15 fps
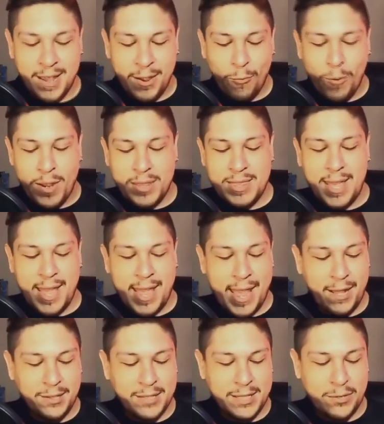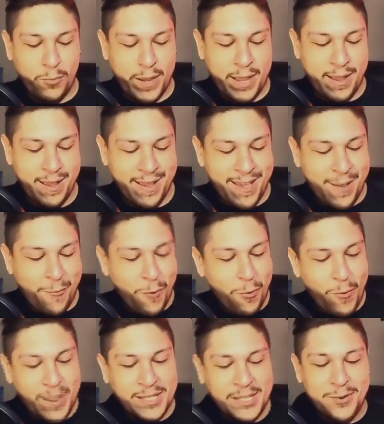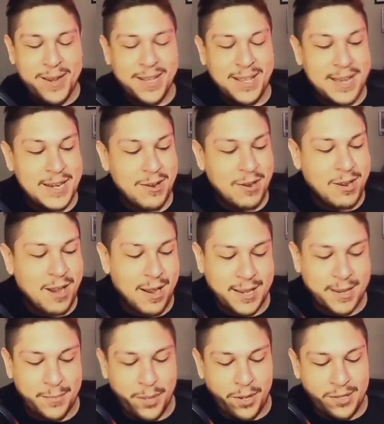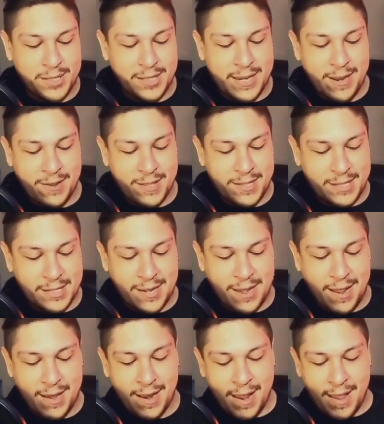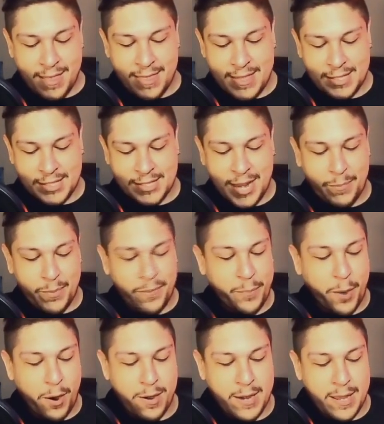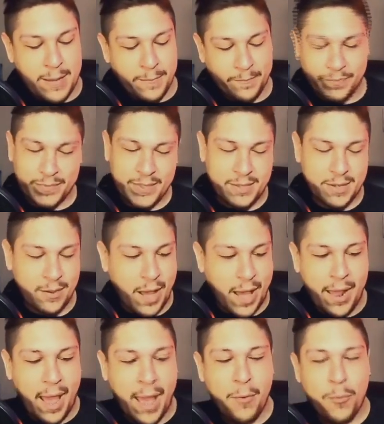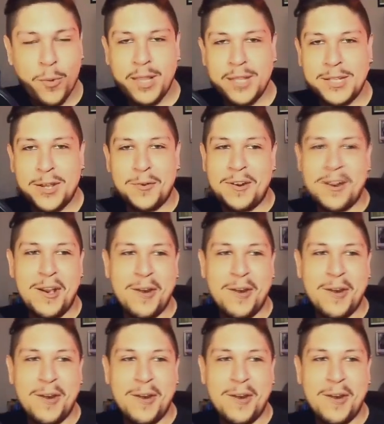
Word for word: What the hell did we, were we doing letting your cock and balls in here? This is not this type of party. So I, I really don't know.